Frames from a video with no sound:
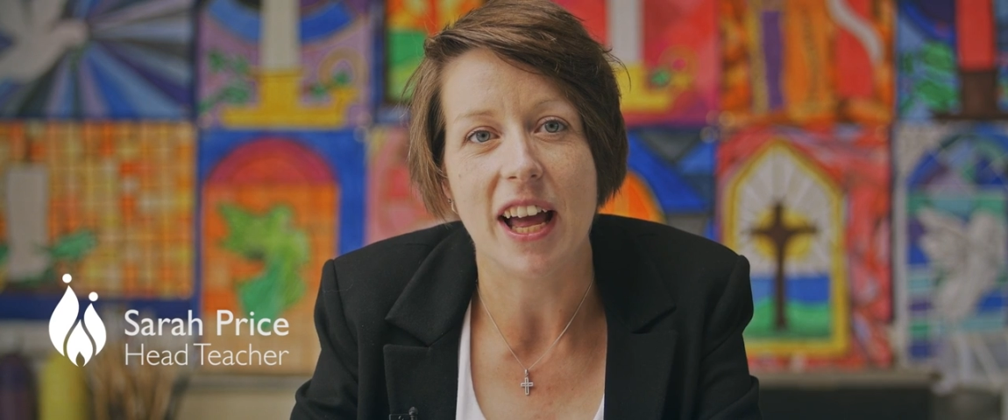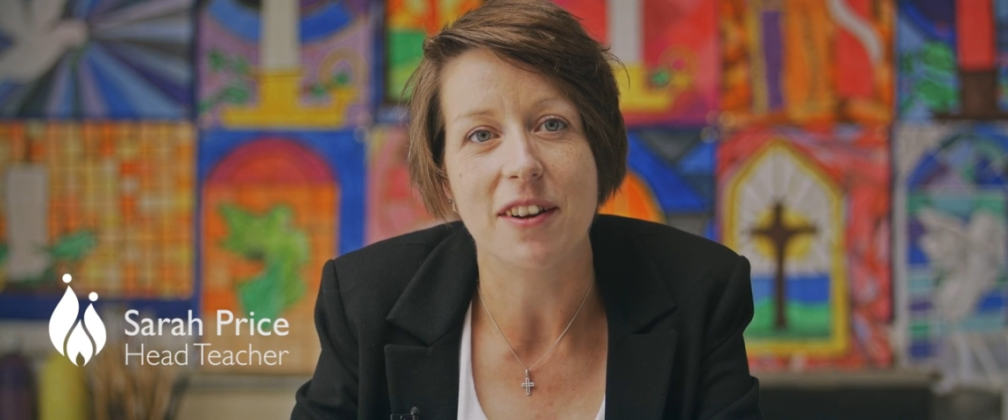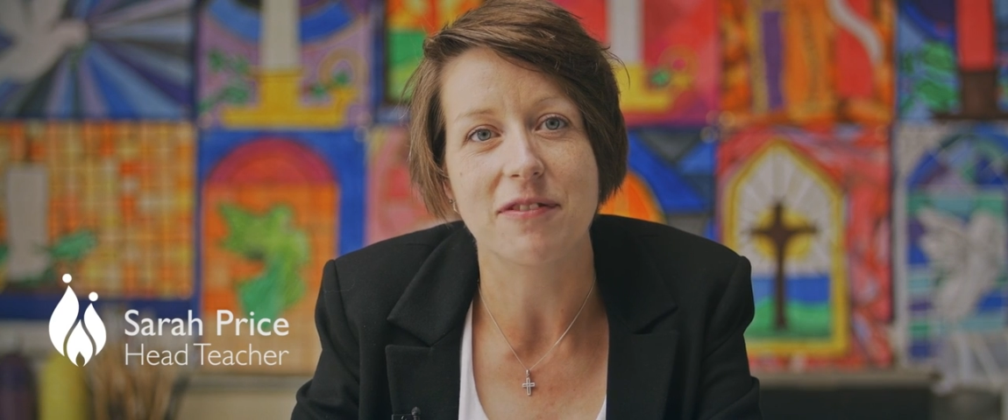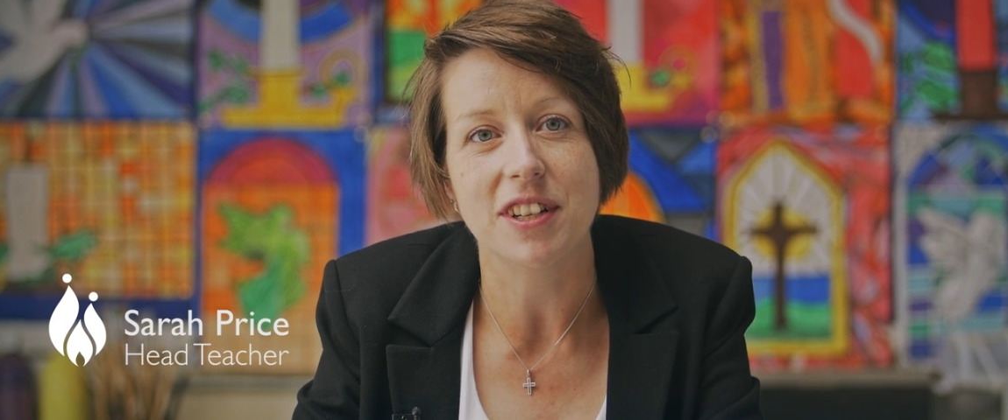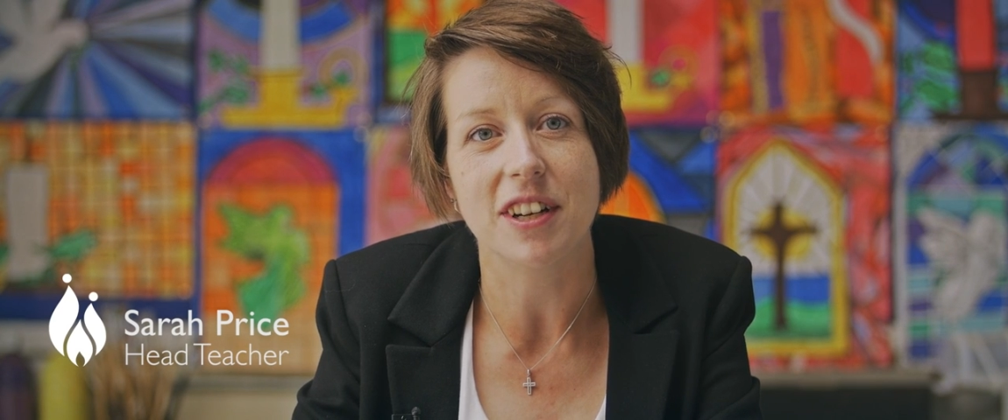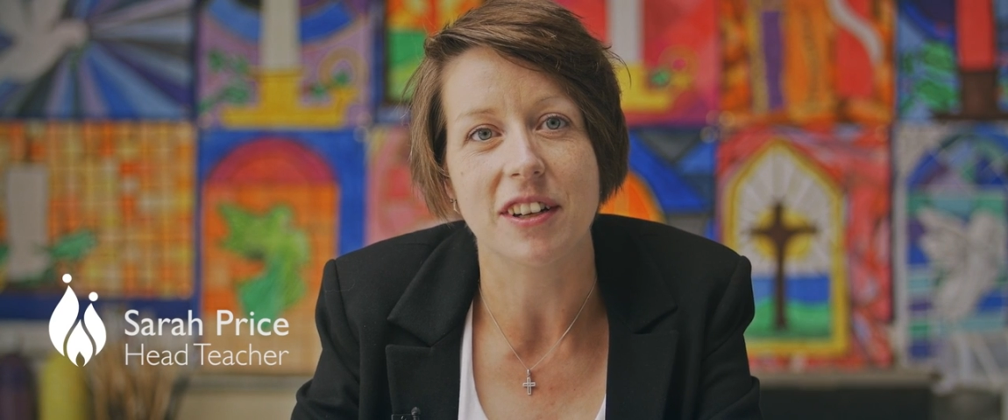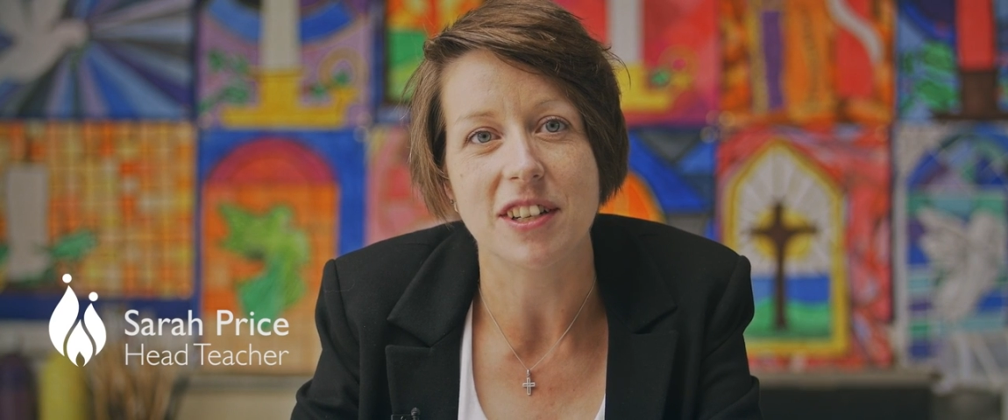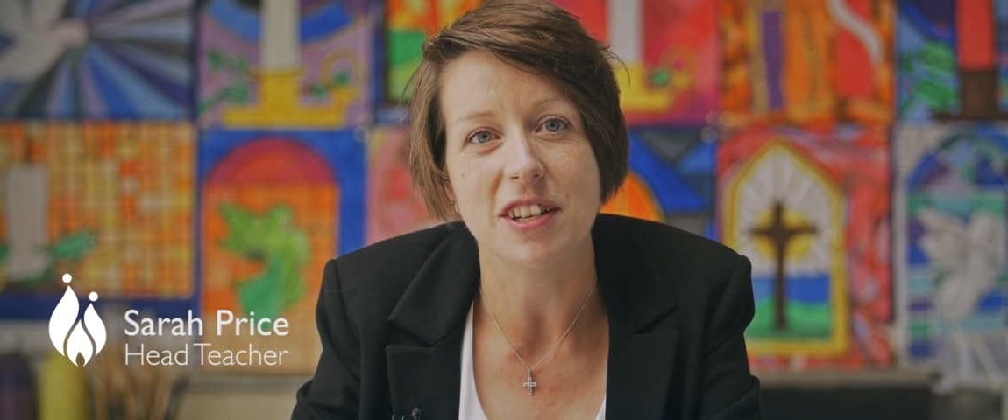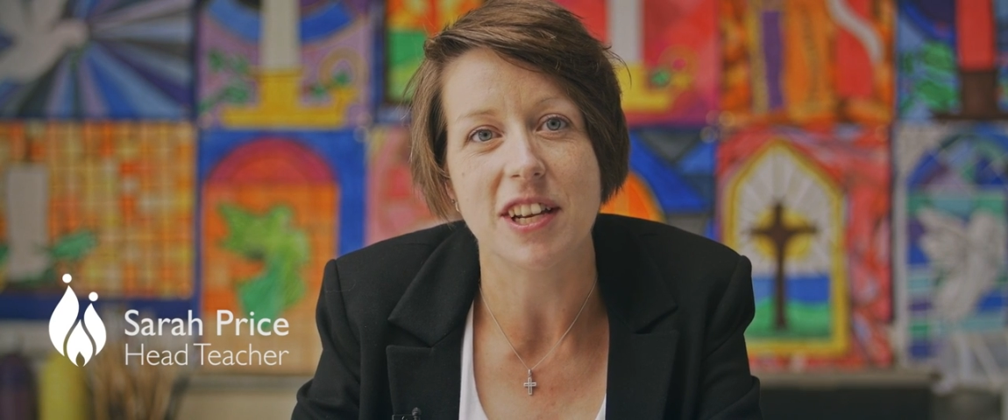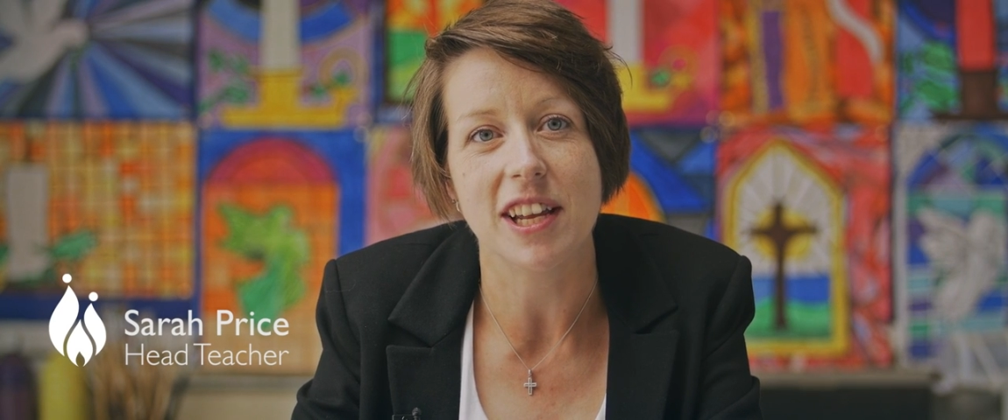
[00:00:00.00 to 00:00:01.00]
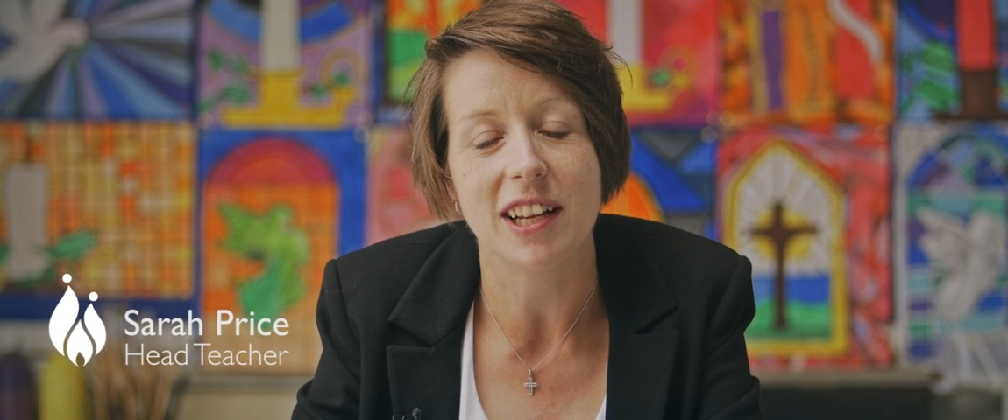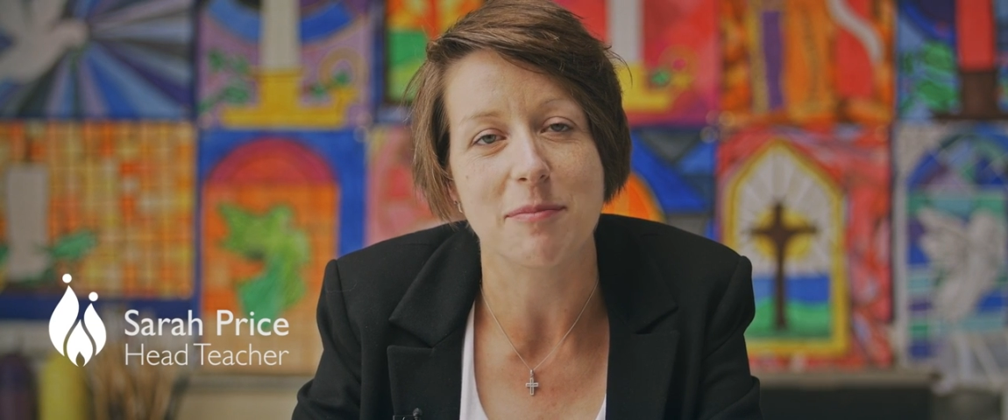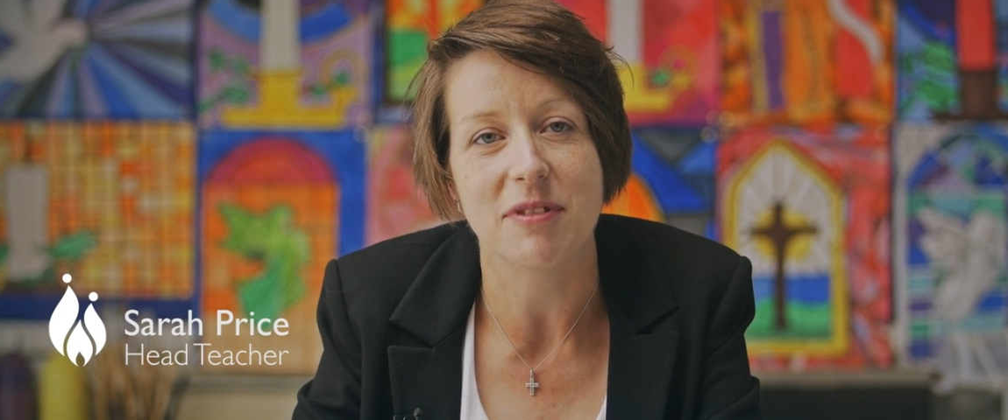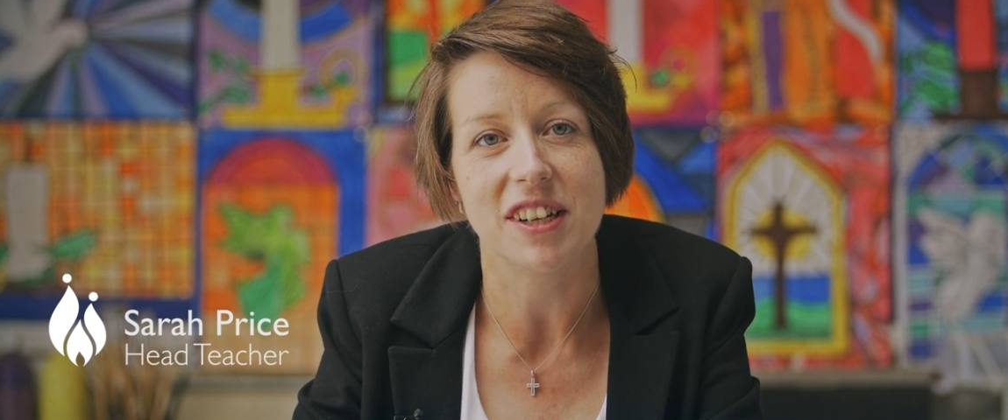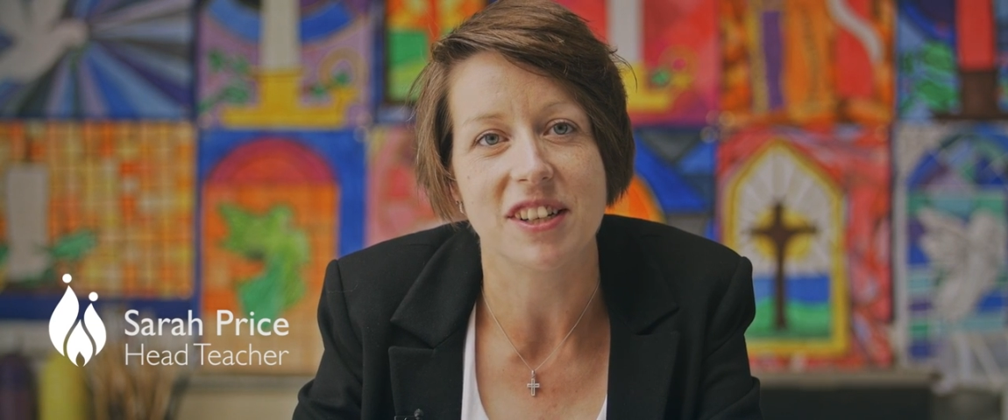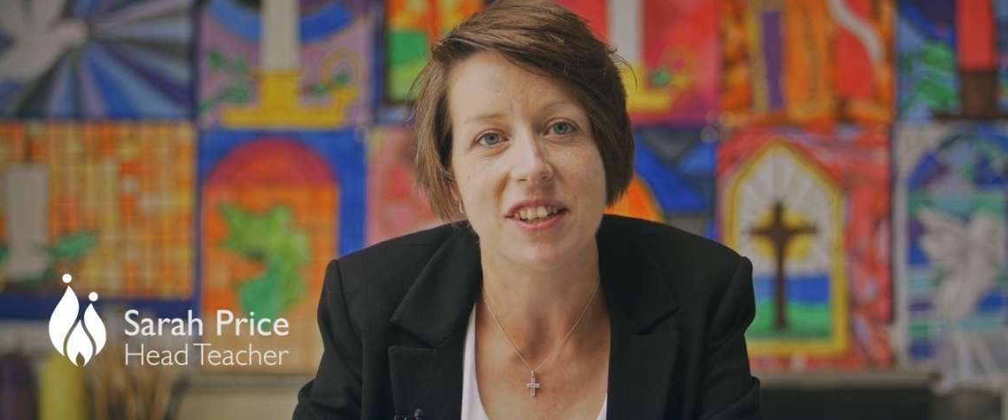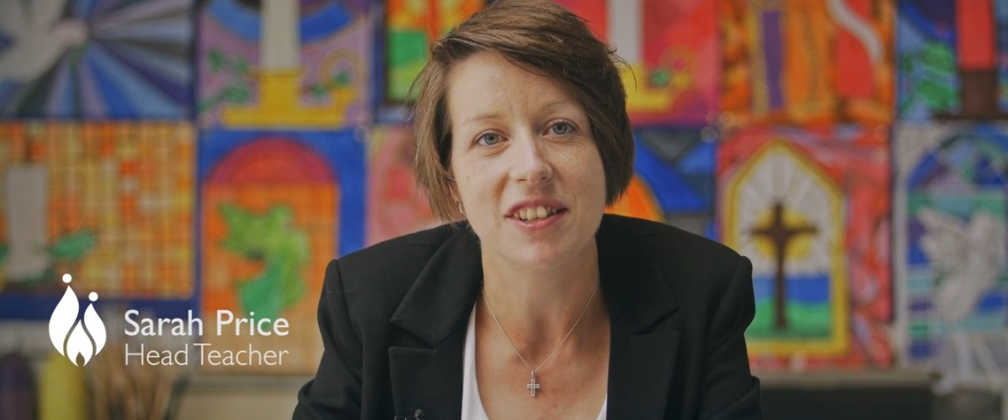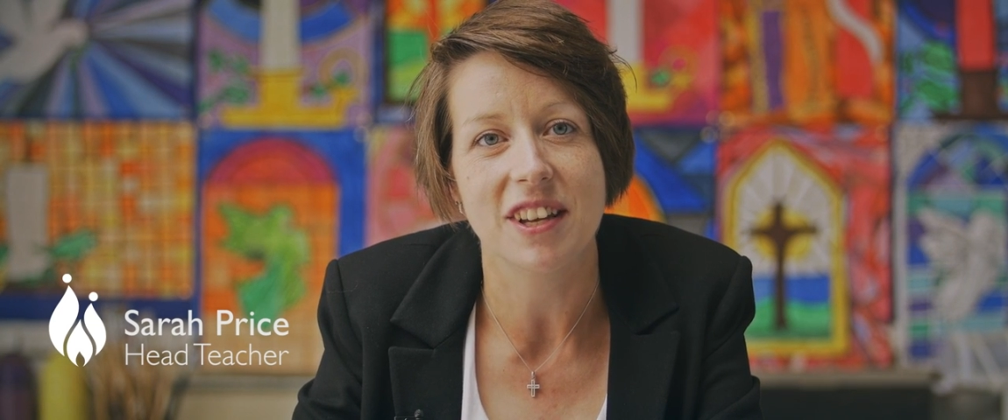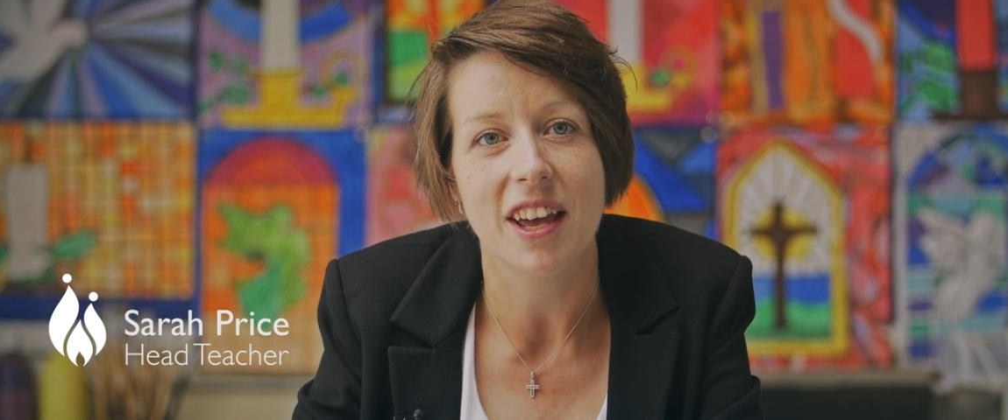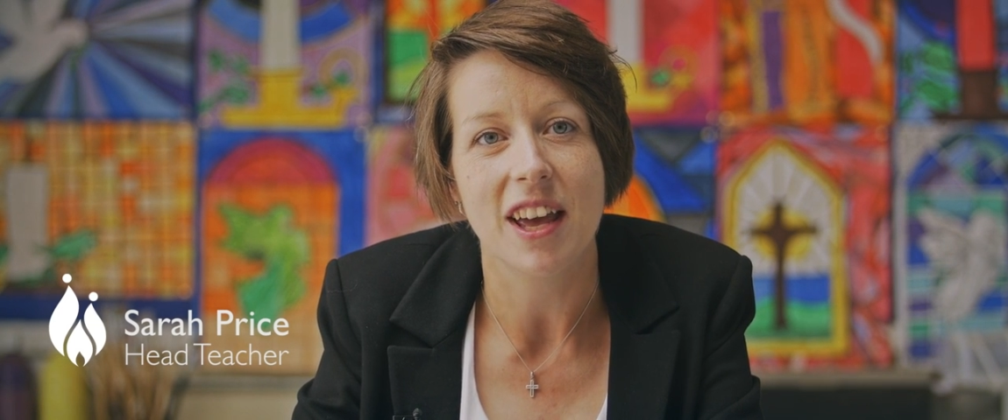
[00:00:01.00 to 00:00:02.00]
and every child is uniquely precious.